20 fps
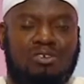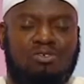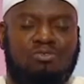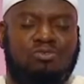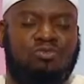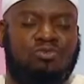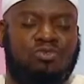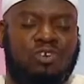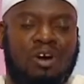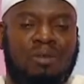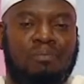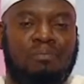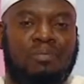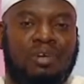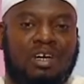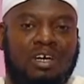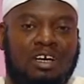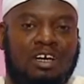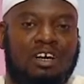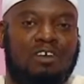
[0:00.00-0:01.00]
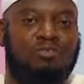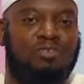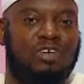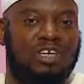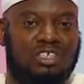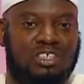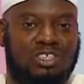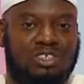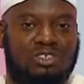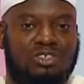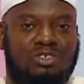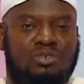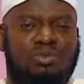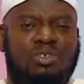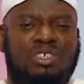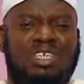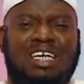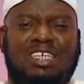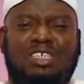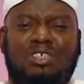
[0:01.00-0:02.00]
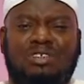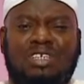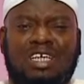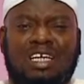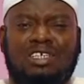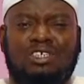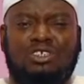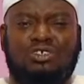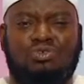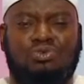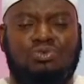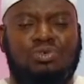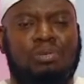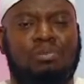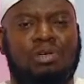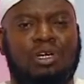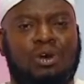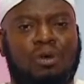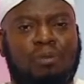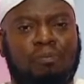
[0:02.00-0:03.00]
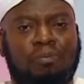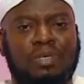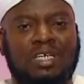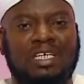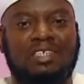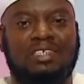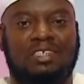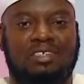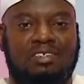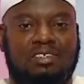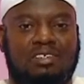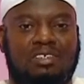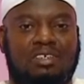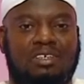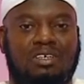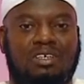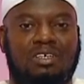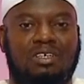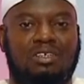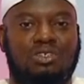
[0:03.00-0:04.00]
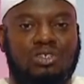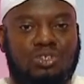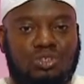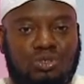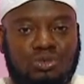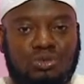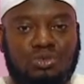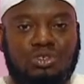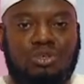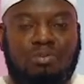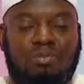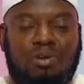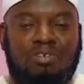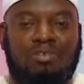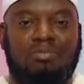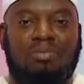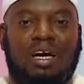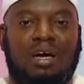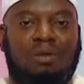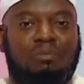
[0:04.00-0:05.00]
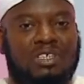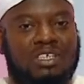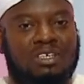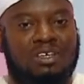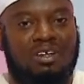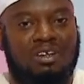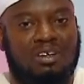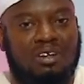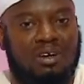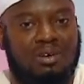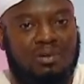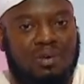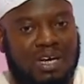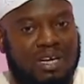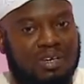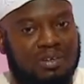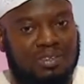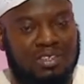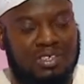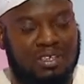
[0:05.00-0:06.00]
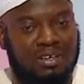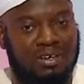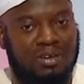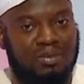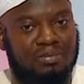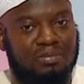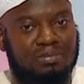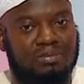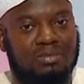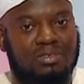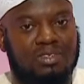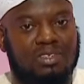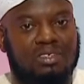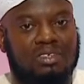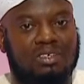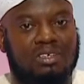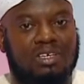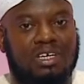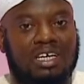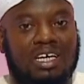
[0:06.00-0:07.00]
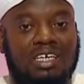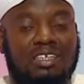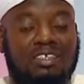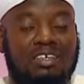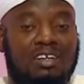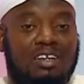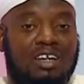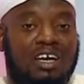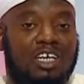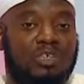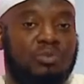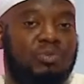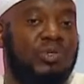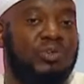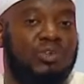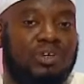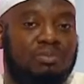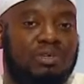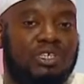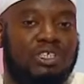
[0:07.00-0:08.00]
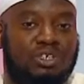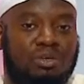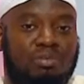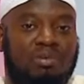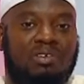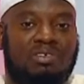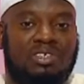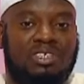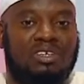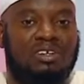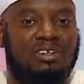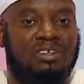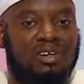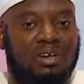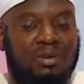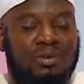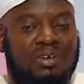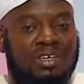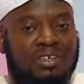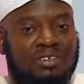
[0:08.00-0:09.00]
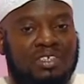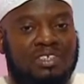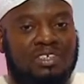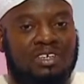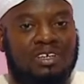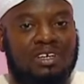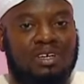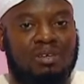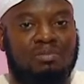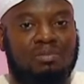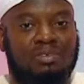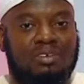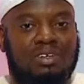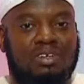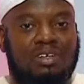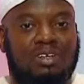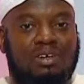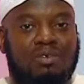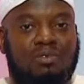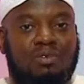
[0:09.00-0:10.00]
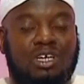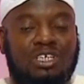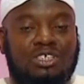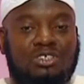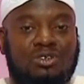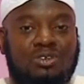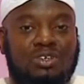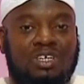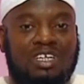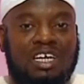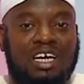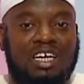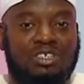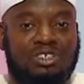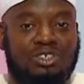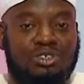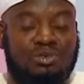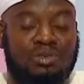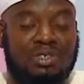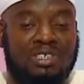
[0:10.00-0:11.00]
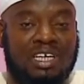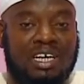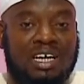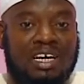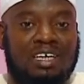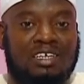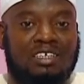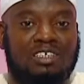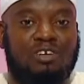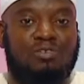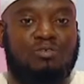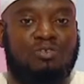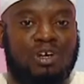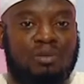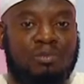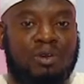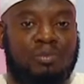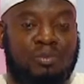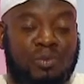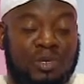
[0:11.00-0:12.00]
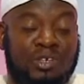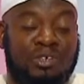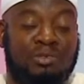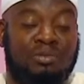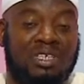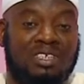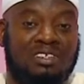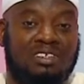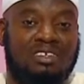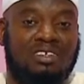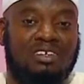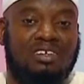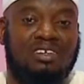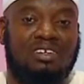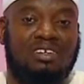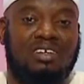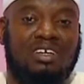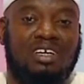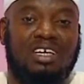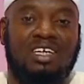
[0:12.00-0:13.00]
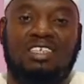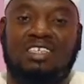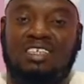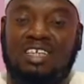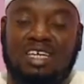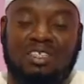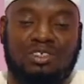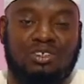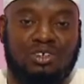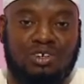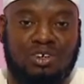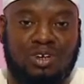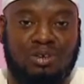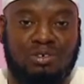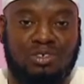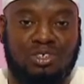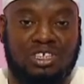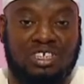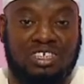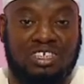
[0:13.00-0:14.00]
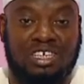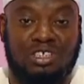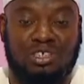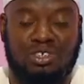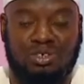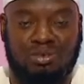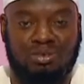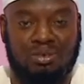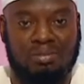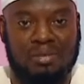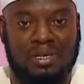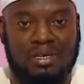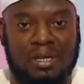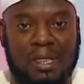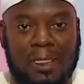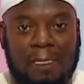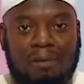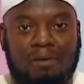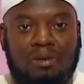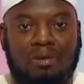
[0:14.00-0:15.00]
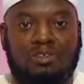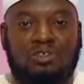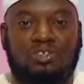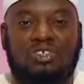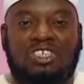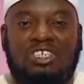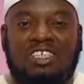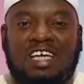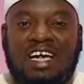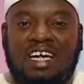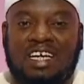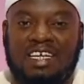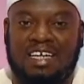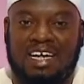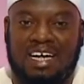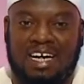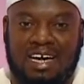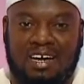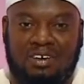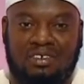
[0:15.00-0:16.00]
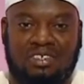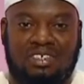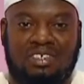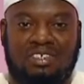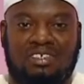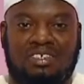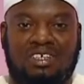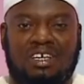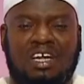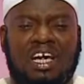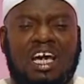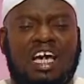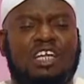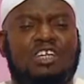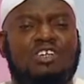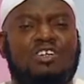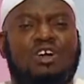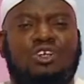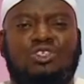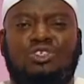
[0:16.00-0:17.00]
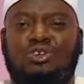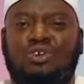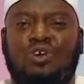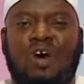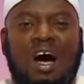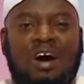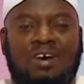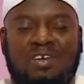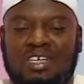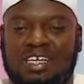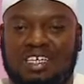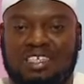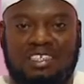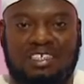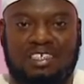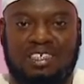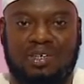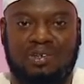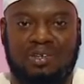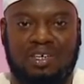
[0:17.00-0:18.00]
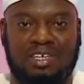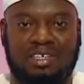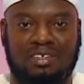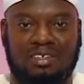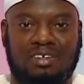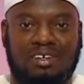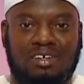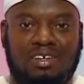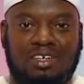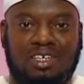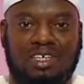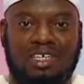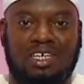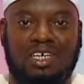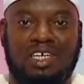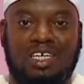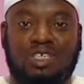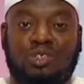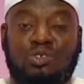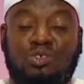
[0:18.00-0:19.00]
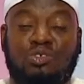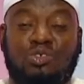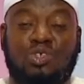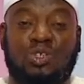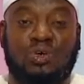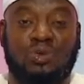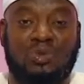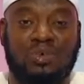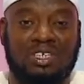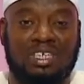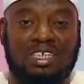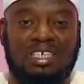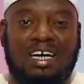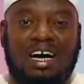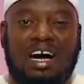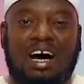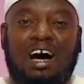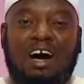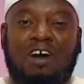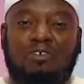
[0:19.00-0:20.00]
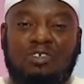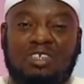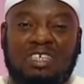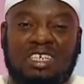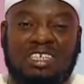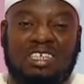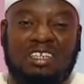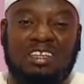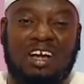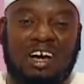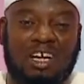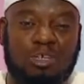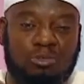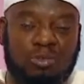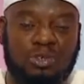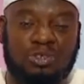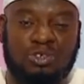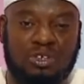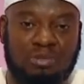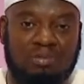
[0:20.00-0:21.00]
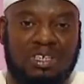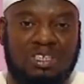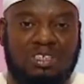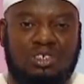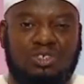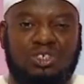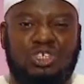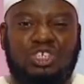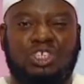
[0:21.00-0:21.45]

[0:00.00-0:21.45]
from her virtues was that she was extremely obedient to the Prophet Muhammad sallallahu alaihi wasallam. In the last pilgrimage of the Prophet sallallahu alaihi wasallam, what is known as Hajj al-Wida', the female pilgrimage, he said to the he said to the women to stay in their houses and not to go out unnecessarily. It was recorded that after this last pilgrimage, to